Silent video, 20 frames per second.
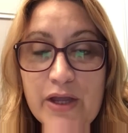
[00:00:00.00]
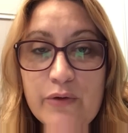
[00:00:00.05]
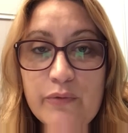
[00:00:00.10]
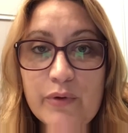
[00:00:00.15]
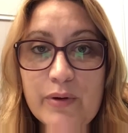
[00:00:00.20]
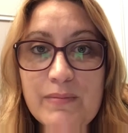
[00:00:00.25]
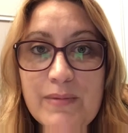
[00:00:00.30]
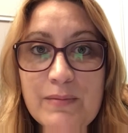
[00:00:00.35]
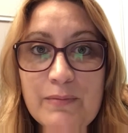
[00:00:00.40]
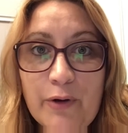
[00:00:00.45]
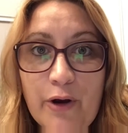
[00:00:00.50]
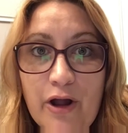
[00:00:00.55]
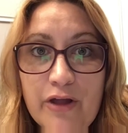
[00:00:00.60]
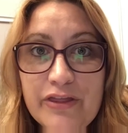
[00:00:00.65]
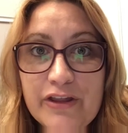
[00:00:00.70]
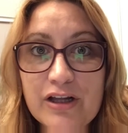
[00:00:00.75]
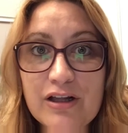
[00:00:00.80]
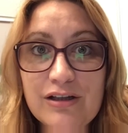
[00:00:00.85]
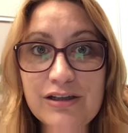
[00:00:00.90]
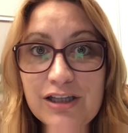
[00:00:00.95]
Remember on
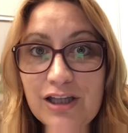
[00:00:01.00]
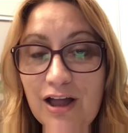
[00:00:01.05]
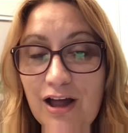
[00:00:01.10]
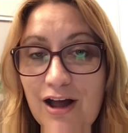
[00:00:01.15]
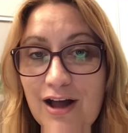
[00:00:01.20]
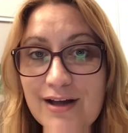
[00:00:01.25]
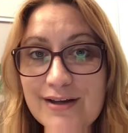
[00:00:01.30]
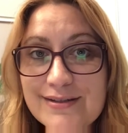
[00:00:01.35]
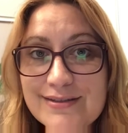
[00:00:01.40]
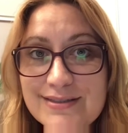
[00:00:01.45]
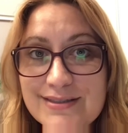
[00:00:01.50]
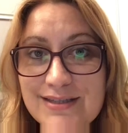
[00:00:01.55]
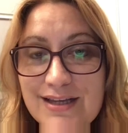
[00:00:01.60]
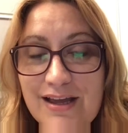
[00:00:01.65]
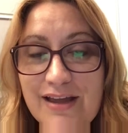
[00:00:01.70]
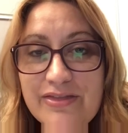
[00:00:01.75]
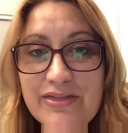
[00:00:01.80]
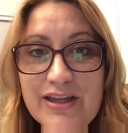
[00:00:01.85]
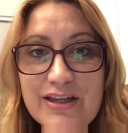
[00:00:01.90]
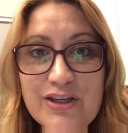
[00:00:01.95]
the clocks
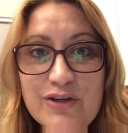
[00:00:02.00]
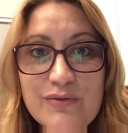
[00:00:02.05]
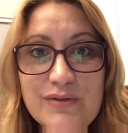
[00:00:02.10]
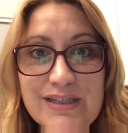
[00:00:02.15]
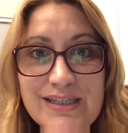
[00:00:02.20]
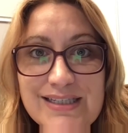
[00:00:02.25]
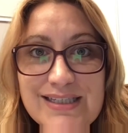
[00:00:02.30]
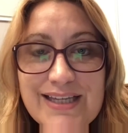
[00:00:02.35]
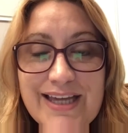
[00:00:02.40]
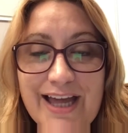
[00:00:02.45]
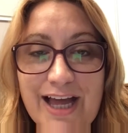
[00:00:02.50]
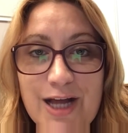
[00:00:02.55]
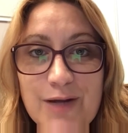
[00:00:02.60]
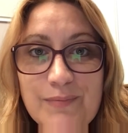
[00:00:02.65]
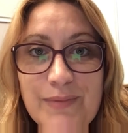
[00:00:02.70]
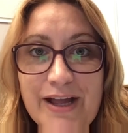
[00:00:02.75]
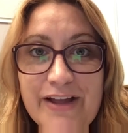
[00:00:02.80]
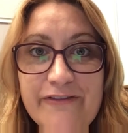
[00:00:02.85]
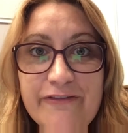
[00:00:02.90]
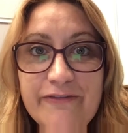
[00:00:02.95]
that you need to count
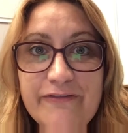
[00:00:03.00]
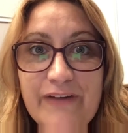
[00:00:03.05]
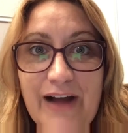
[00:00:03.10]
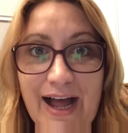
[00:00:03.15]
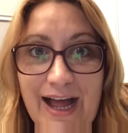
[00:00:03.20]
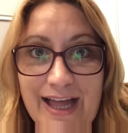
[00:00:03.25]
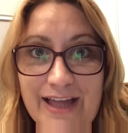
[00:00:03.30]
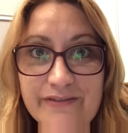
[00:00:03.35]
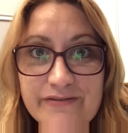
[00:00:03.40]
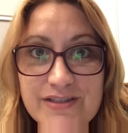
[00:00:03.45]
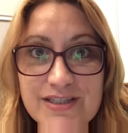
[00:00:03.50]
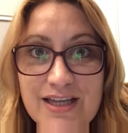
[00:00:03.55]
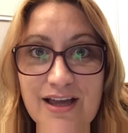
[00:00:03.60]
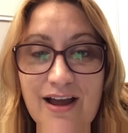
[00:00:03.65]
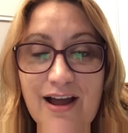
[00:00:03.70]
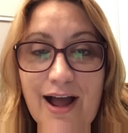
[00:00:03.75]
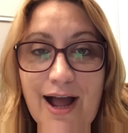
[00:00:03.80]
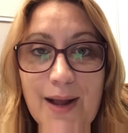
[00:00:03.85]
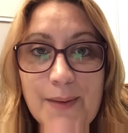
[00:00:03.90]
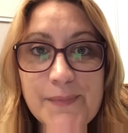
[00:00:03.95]
by 5s.
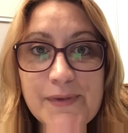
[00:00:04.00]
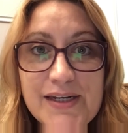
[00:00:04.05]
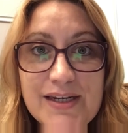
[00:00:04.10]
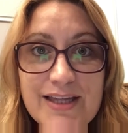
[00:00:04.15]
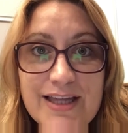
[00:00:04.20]
I'm going to